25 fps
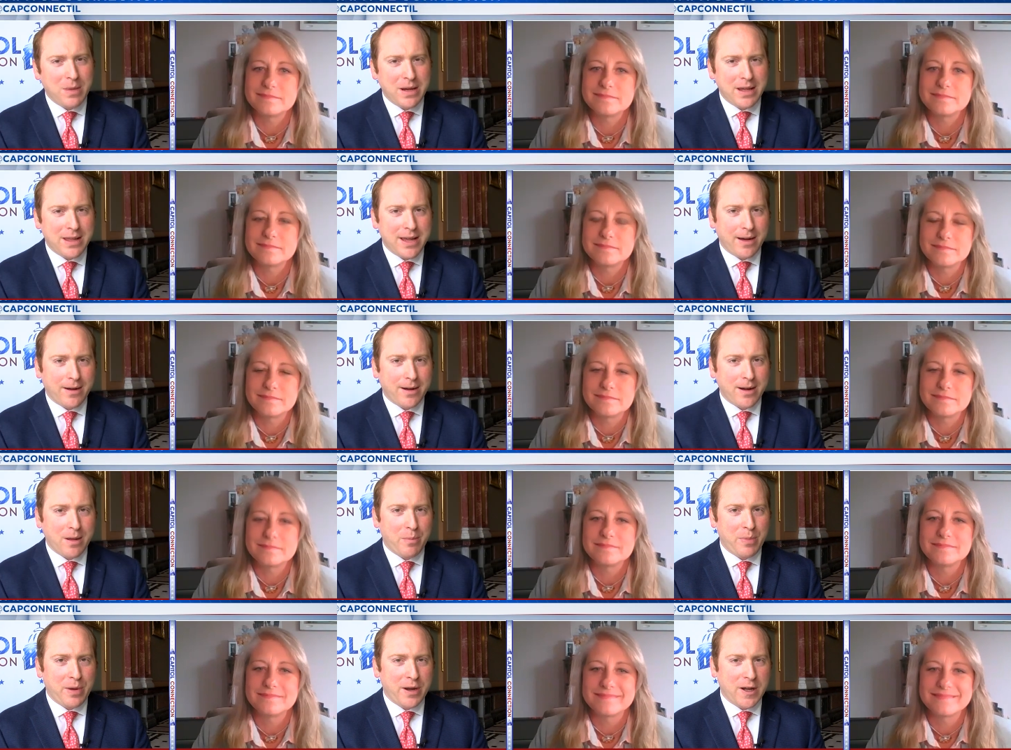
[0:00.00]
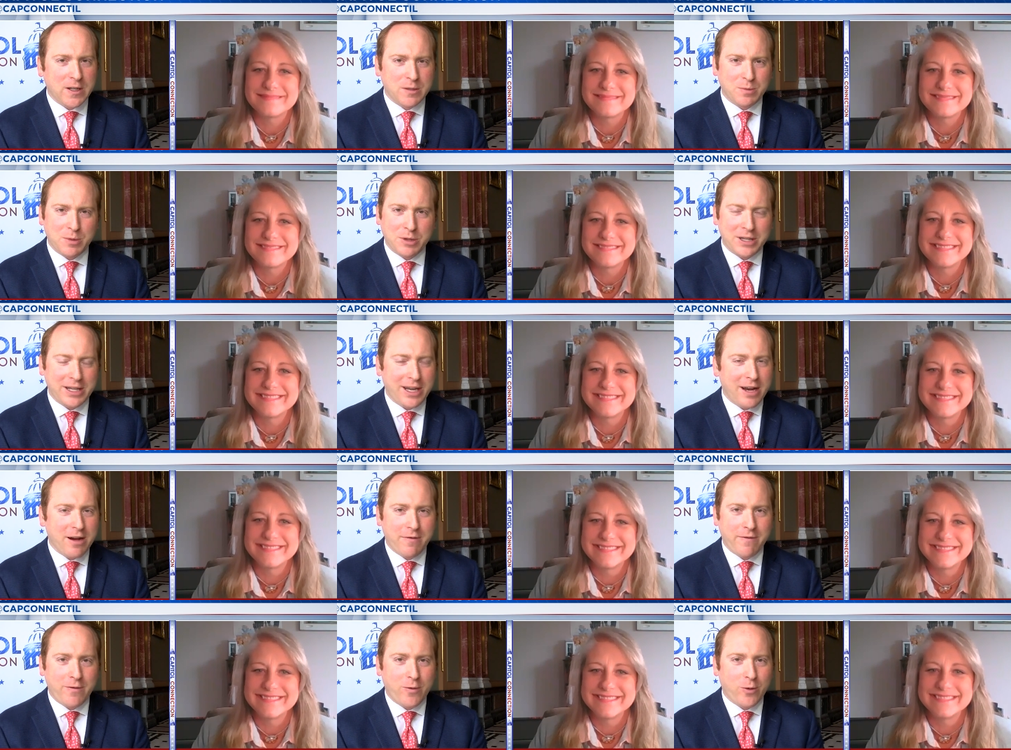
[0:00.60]
Speaker 1: be there in a pinch, but the
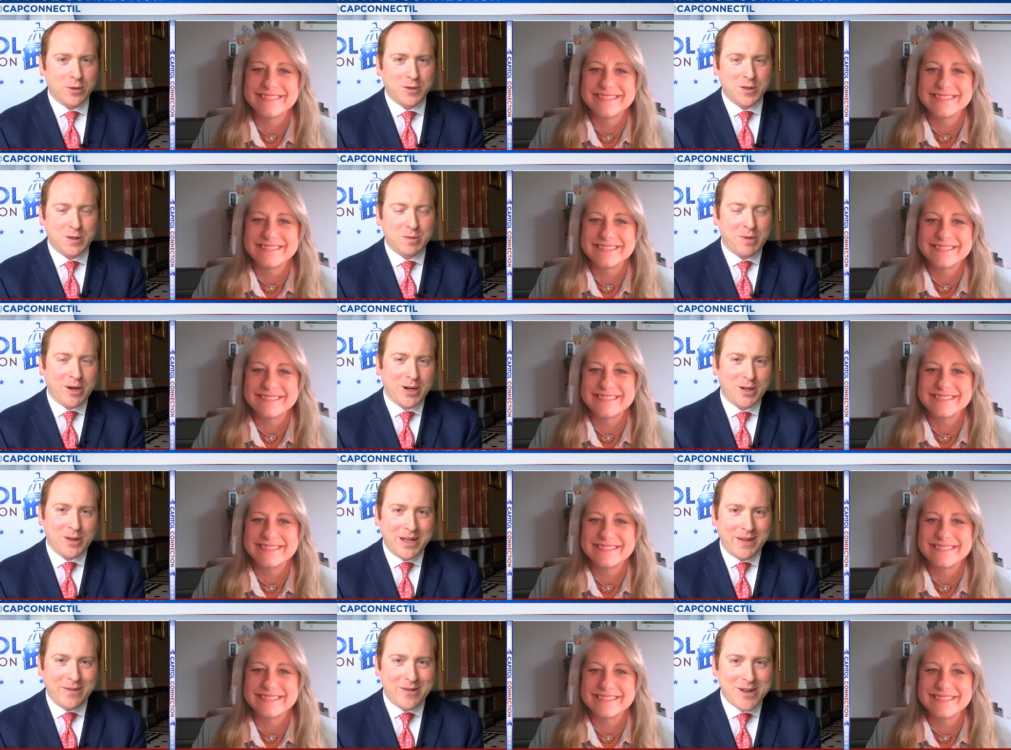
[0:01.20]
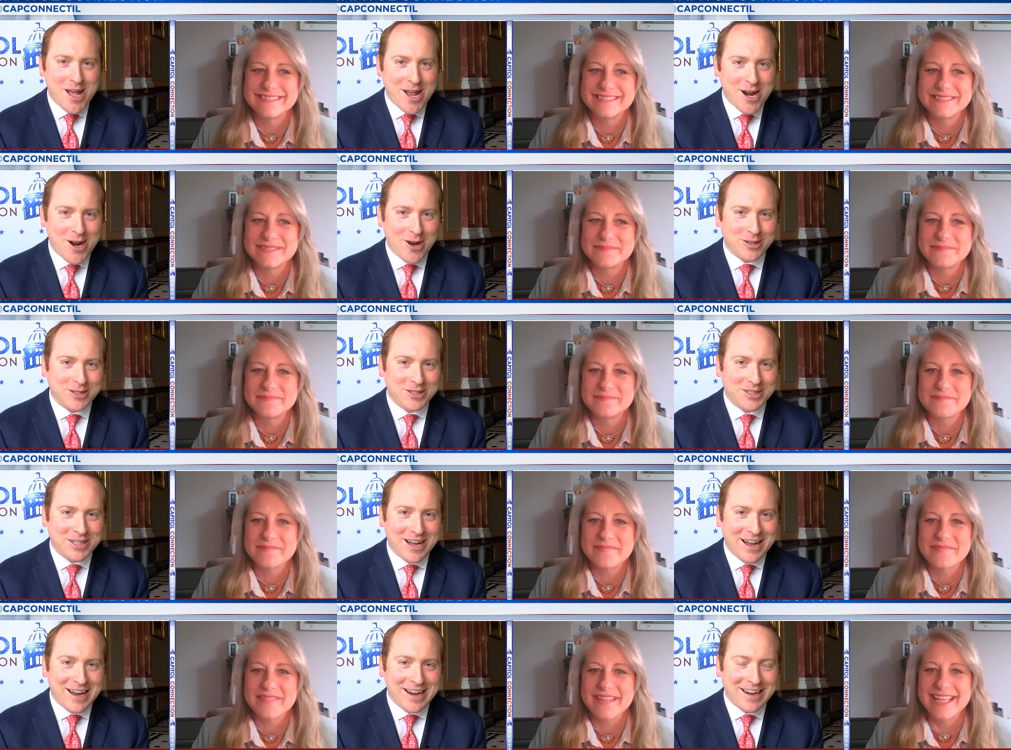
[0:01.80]
Air Force is barely even on our
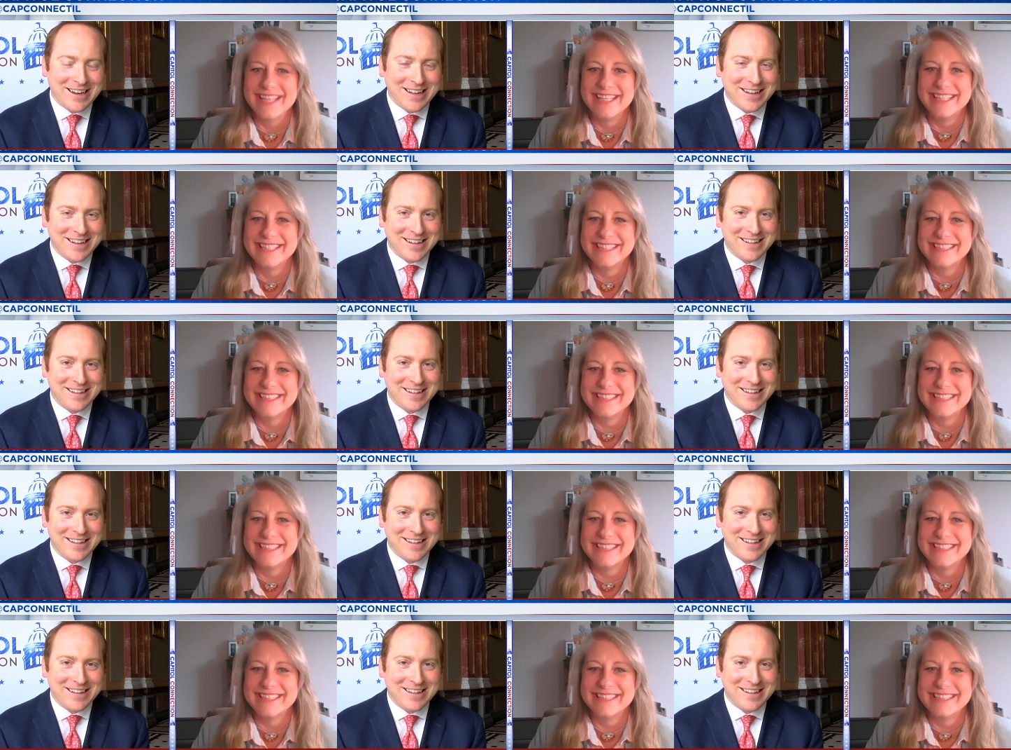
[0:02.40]
side.